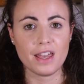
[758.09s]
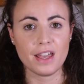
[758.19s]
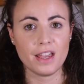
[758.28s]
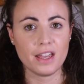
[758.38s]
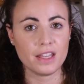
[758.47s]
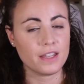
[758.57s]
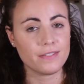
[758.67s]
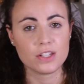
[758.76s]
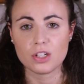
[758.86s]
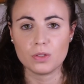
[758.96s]
And
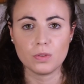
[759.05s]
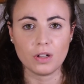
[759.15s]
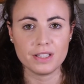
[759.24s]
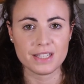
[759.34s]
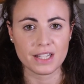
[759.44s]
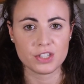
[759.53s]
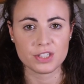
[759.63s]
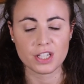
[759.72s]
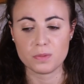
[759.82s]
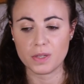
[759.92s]
give it a shot to all these
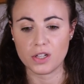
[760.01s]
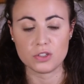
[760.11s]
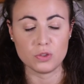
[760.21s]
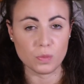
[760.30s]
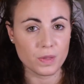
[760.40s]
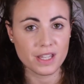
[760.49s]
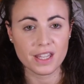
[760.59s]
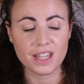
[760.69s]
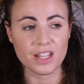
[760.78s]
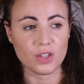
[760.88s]
exercises because to
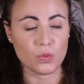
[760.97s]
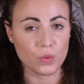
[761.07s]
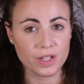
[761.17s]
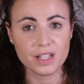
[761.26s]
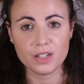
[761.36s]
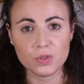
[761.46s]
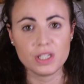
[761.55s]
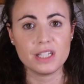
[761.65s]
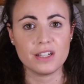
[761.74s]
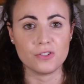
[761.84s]
me it really,
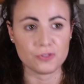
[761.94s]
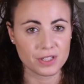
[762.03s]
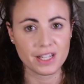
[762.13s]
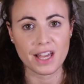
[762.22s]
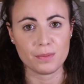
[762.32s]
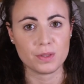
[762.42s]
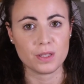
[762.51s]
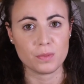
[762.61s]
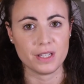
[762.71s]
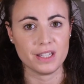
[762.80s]
really, really helped in
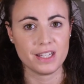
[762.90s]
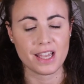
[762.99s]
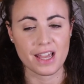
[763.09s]
the beginning.